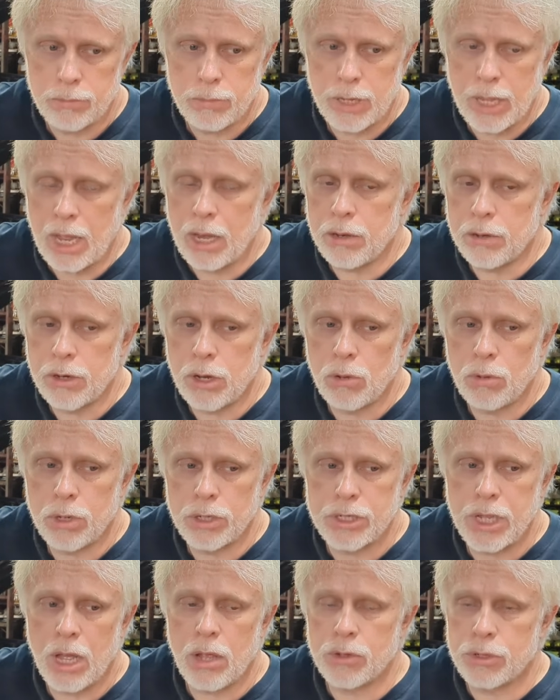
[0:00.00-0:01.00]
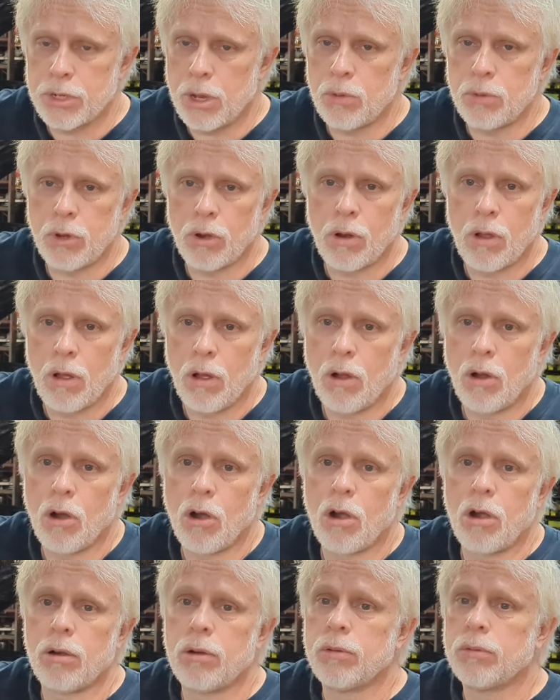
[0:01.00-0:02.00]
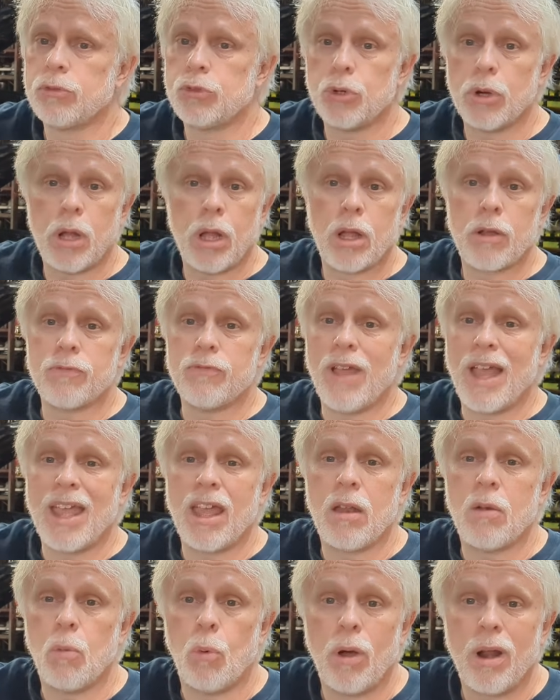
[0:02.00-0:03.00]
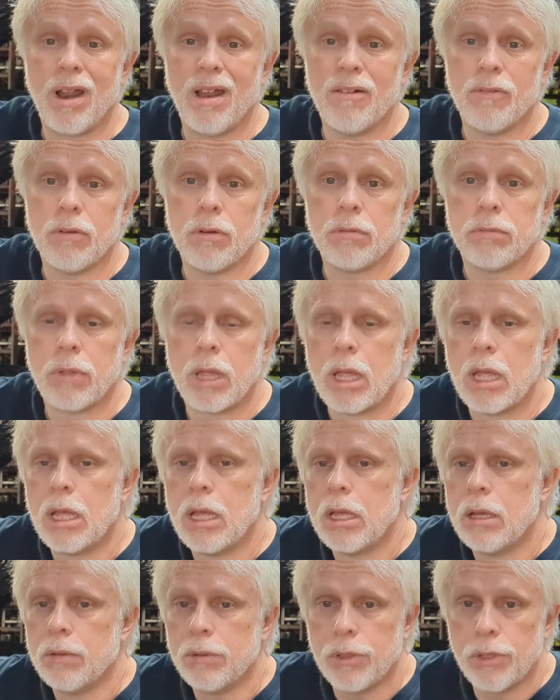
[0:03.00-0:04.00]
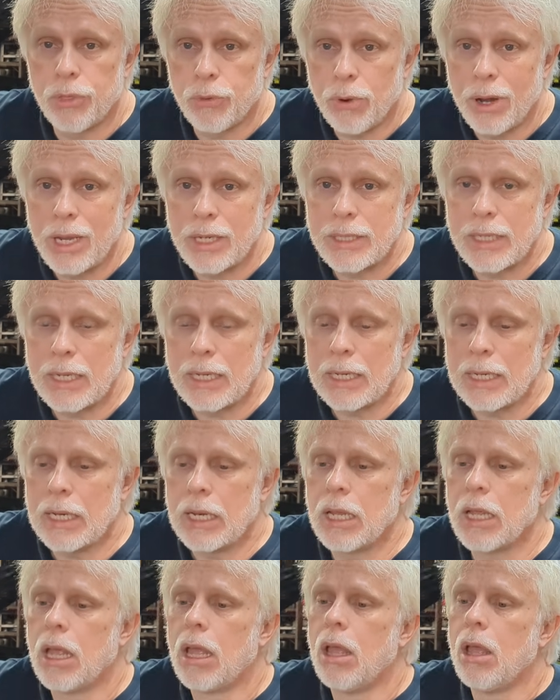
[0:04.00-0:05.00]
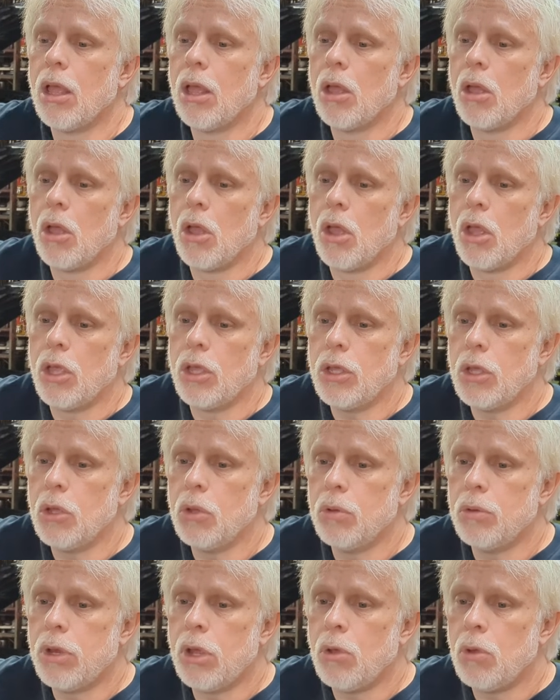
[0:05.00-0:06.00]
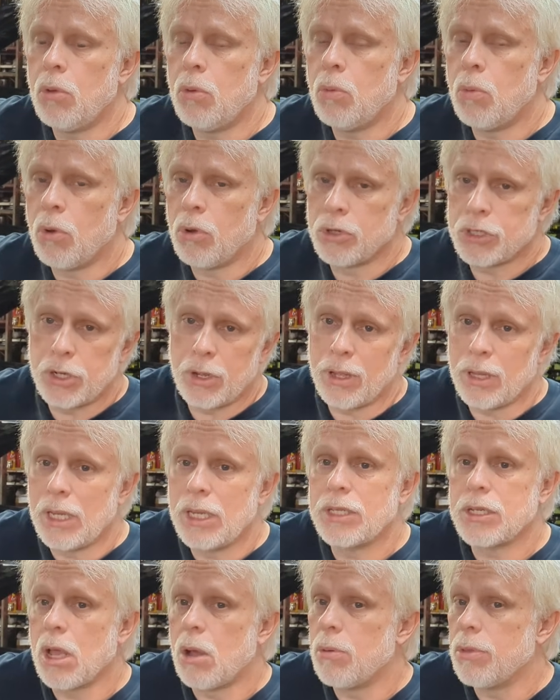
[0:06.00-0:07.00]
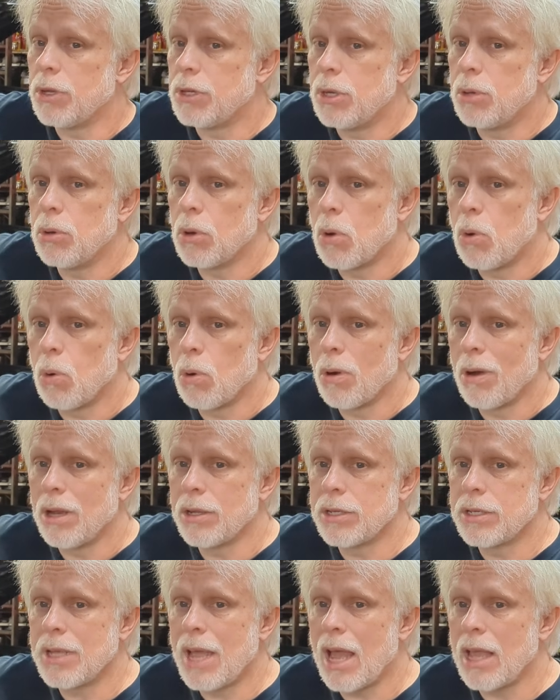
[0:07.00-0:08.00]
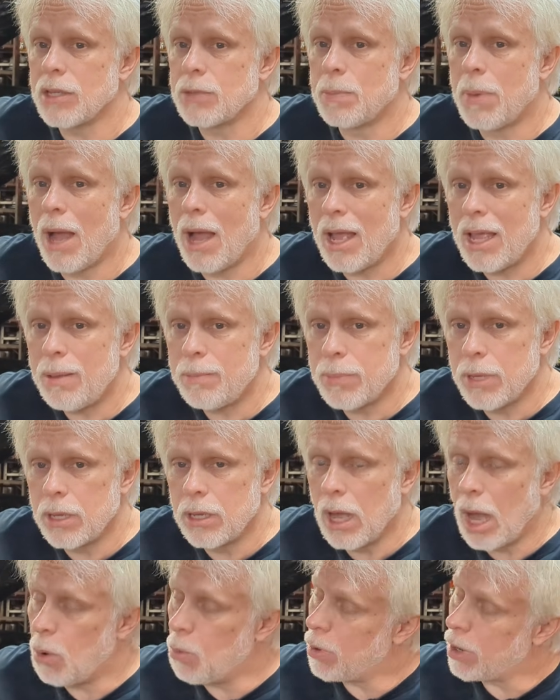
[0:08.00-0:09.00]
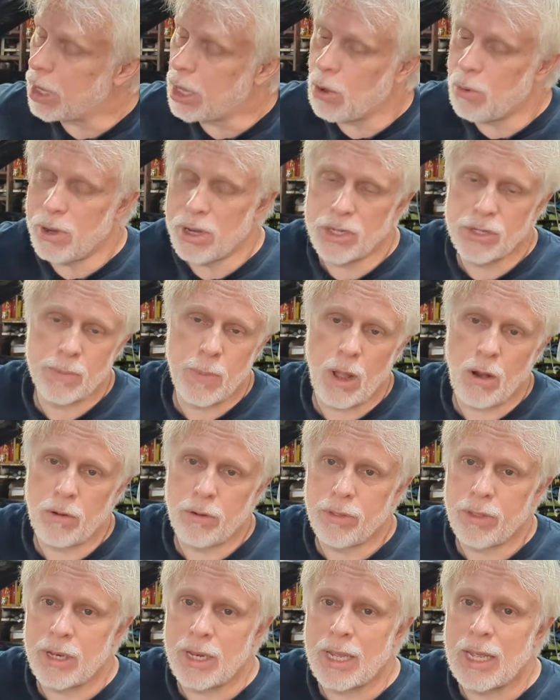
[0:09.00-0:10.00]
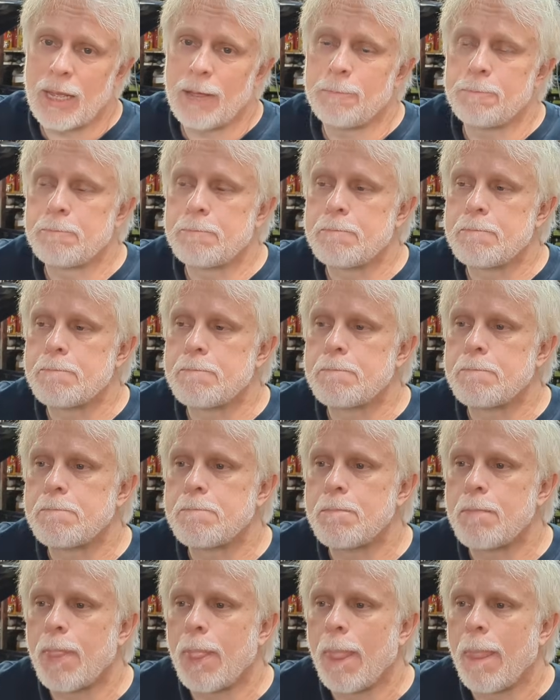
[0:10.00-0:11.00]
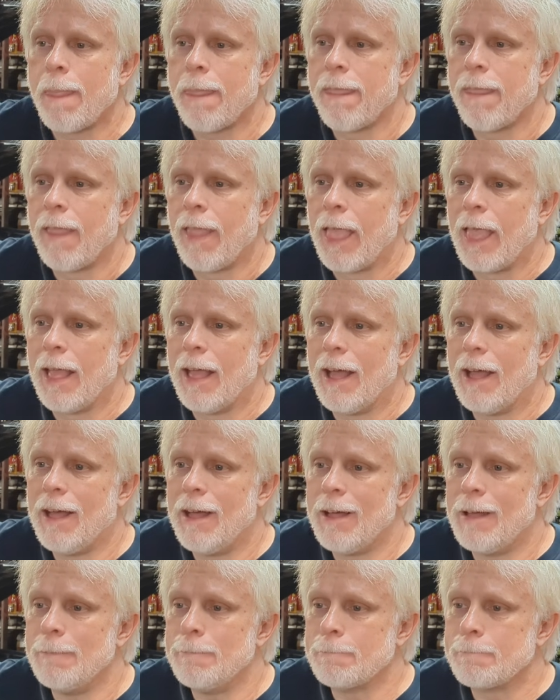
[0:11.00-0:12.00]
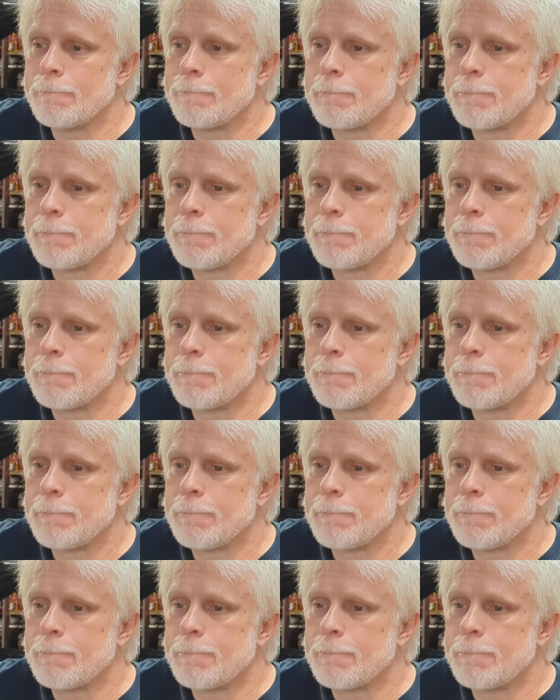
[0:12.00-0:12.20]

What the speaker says: getting dual exhaust on your car, truck, van, whatever, with a 318 in it, you do want to at least go with a 2.25 inch size pipe. I wouldn't go any smaller than that. Um,